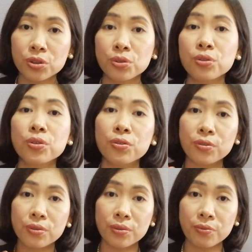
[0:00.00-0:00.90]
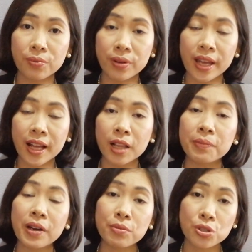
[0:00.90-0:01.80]
to
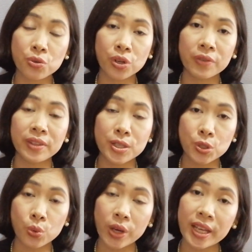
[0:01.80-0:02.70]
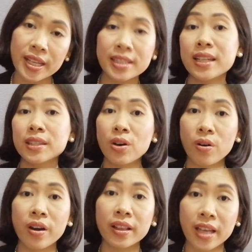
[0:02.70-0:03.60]
help absorb the sweat and the
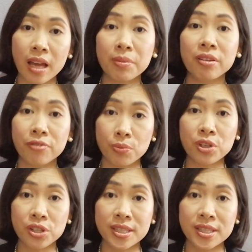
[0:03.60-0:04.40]
oil coming from your